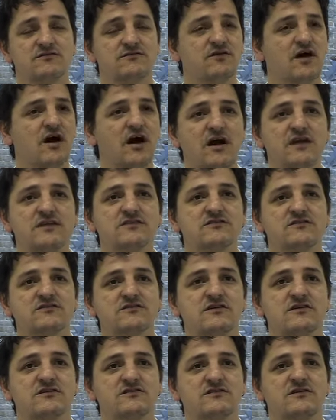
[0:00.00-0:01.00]
highly
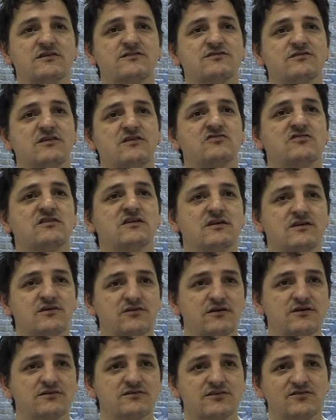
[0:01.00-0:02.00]
destructive, socially
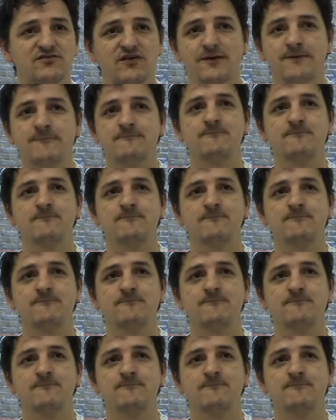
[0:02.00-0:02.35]
corrosive,